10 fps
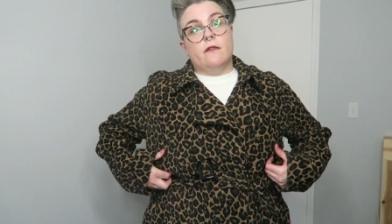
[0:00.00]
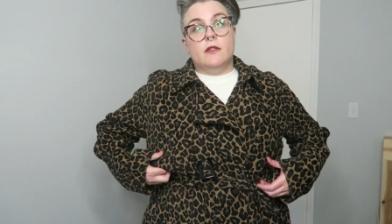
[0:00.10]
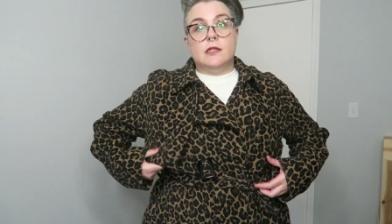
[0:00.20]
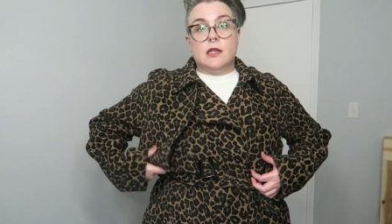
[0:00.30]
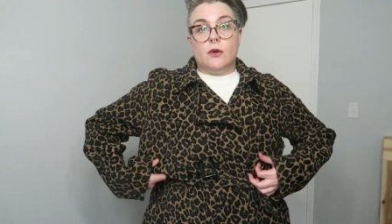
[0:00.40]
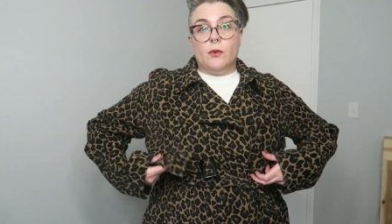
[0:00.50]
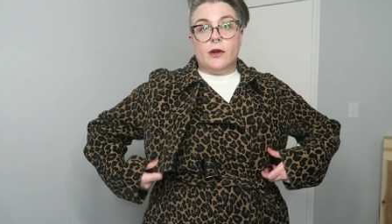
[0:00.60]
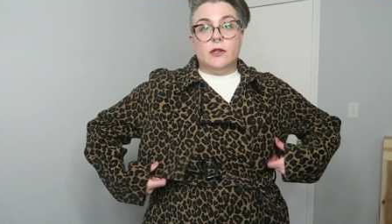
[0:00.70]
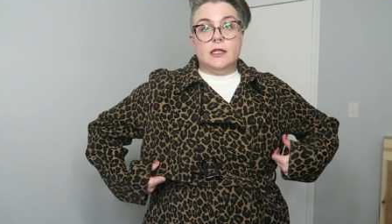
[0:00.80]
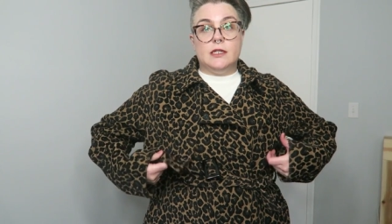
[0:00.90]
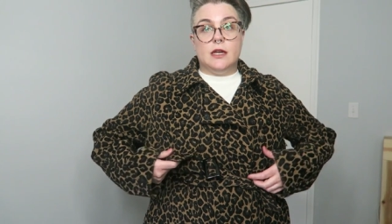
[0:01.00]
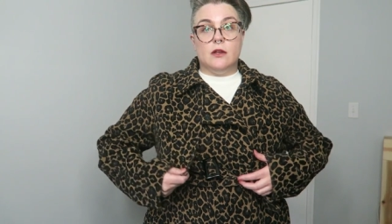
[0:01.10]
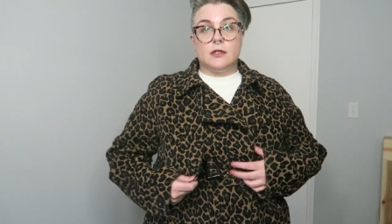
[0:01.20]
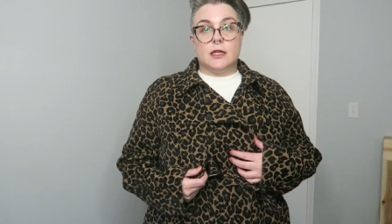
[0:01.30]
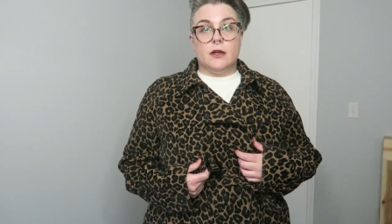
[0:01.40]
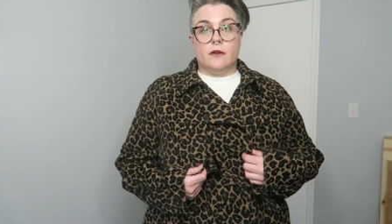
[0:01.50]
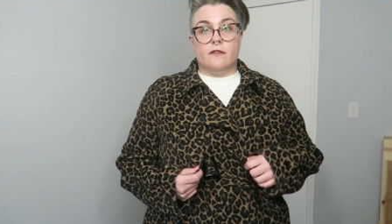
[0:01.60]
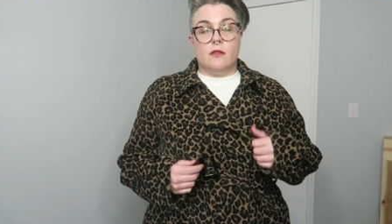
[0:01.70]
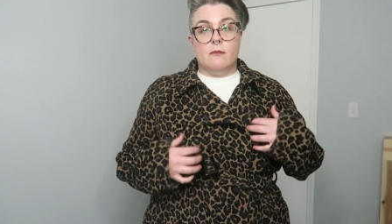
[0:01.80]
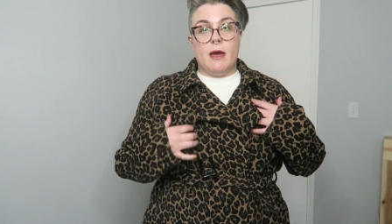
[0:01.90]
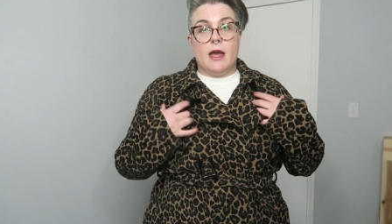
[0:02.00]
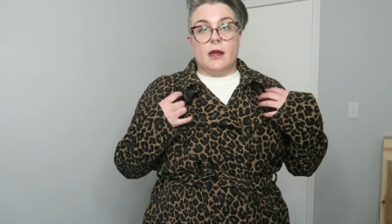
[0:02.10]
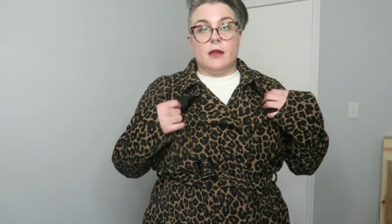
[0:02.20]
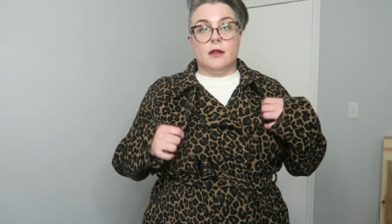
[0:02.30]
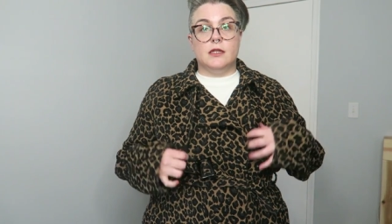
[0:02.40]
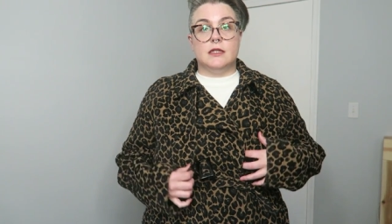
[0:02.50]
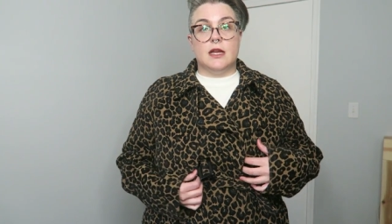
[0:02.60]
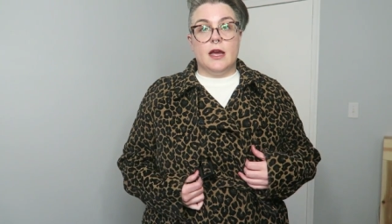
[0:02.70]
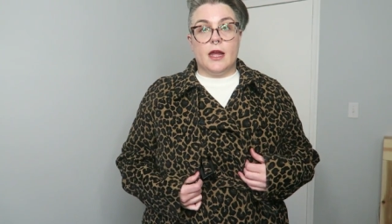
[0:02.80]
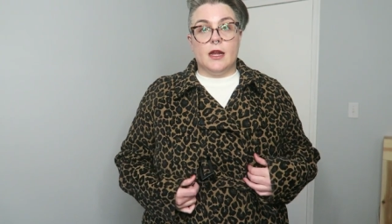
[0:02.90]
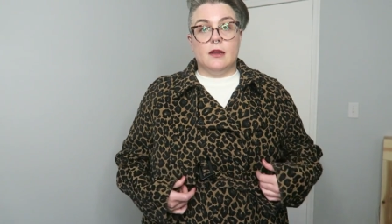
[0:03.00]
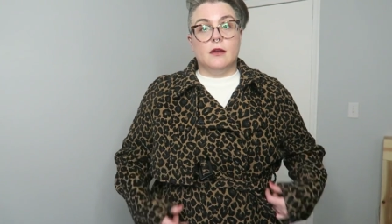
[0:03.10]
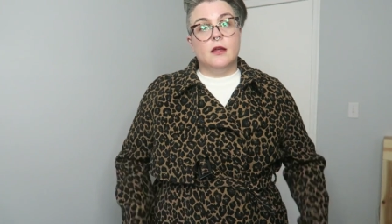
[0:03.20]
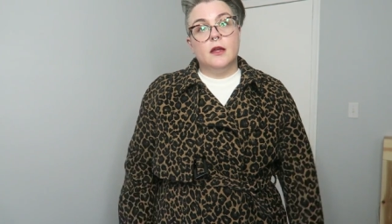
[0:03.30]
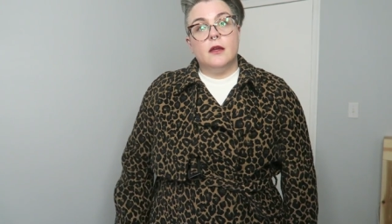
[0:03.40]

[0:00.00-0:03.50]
I love these like weird details here from the MAC design.